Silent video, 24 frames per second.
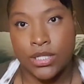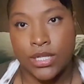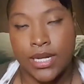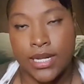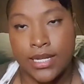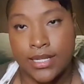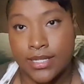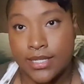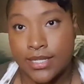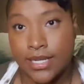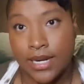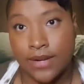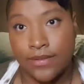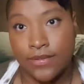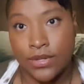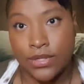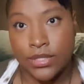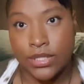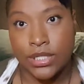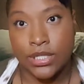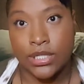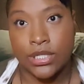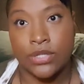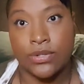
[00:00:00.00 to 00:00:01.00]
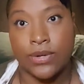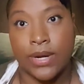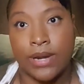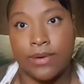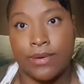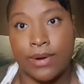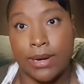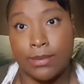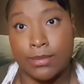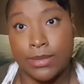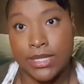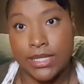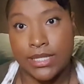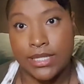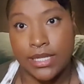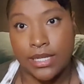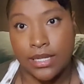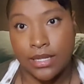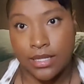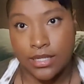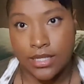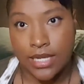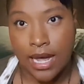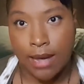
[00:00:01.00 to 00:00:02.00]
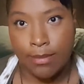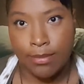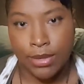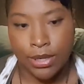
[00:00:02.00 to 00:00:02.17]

instead of using saran wrap to seal the top